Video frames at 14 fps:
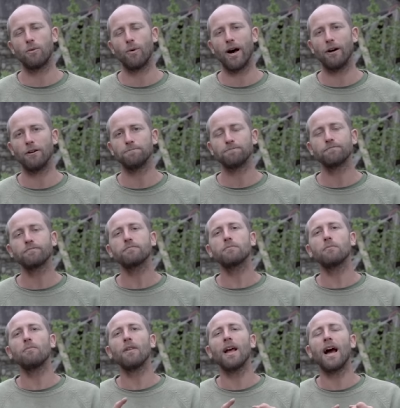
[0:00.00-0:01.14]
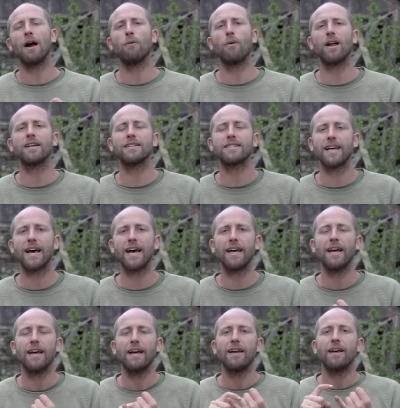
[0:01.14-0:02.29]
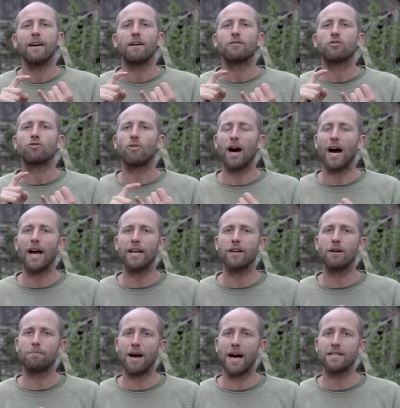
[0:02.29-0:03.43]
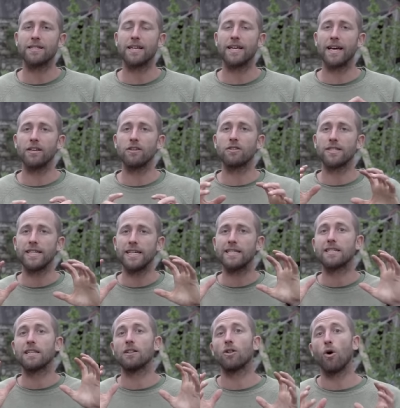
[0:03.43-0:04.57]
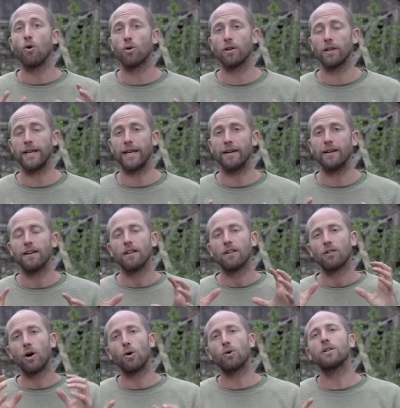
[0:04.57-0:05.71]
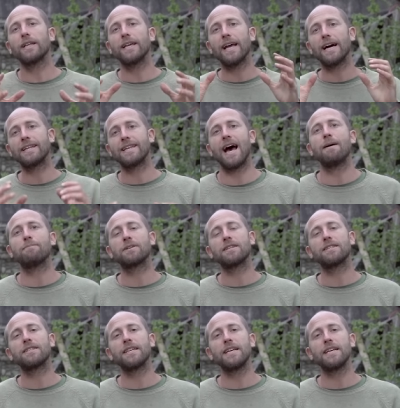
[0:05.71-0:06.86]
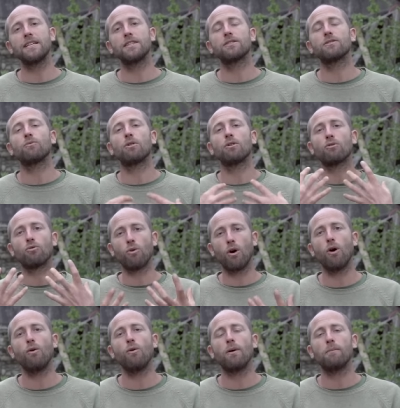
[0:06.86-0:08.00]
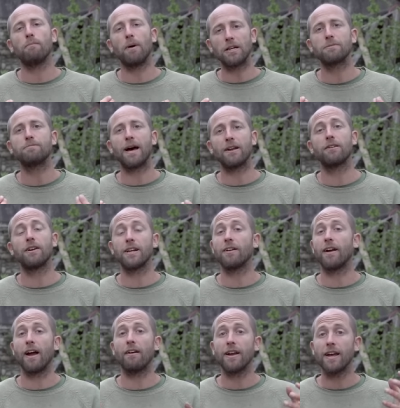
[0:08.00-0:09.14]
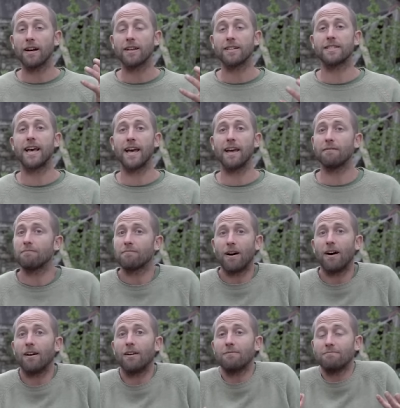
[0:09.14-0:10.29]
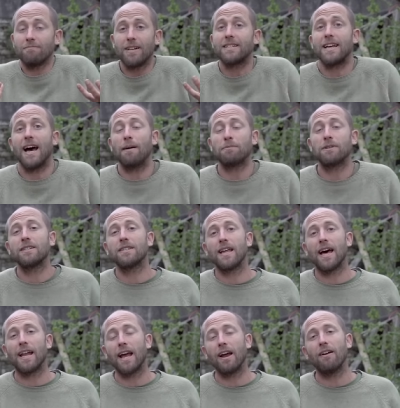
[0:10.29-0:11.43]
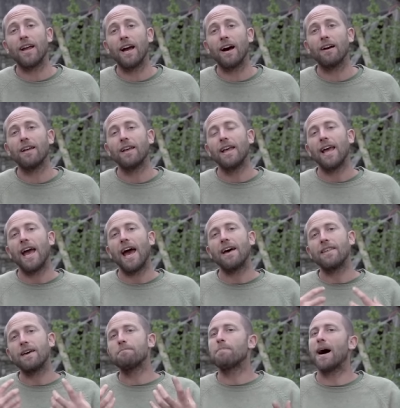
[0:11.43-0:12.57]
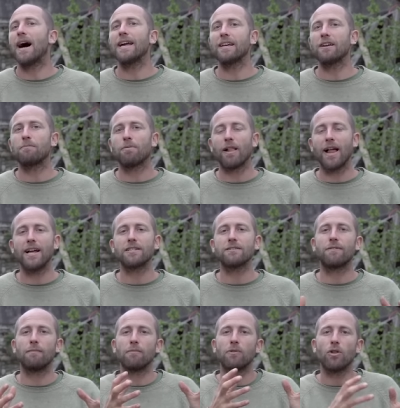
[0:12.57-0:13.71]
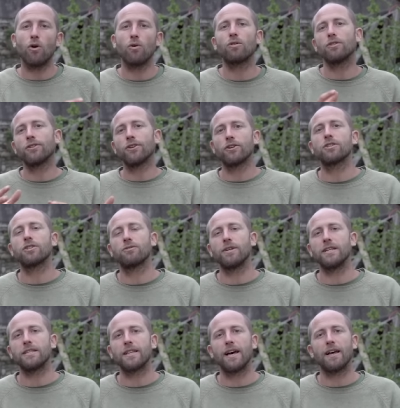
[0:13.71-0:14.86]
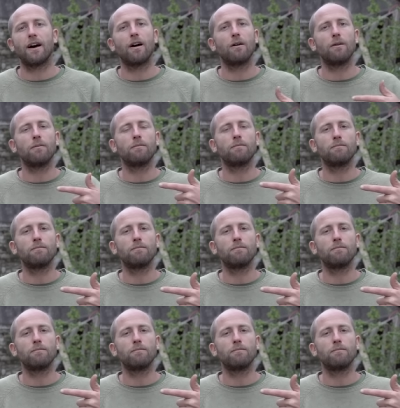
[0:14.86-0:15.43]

well. I want to say try your best to get your seeds locally. Locally adapted seeds will grow much better in your area because they are adapted to that area. And then buying your plants from local nurseries that are